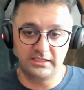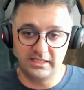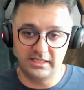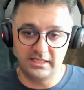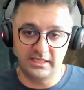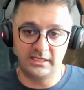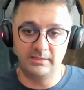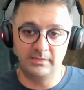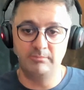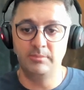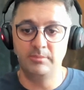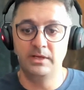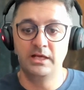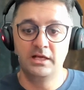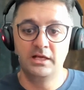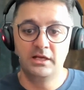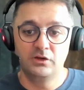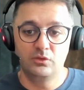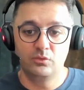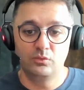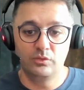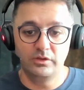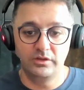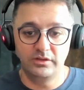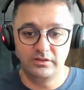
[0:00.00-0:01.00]
came
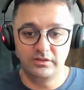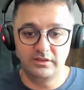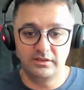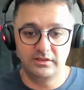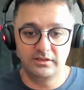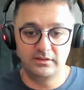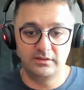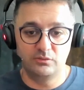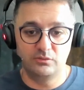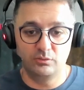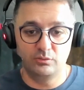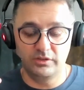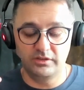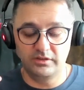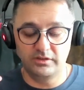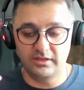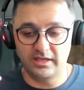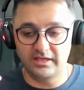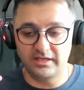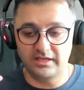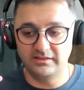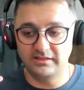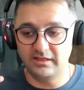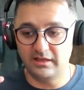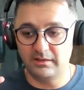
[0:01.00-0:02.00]
with the
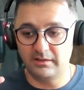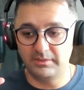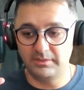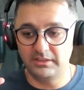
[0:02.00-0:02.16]
idea.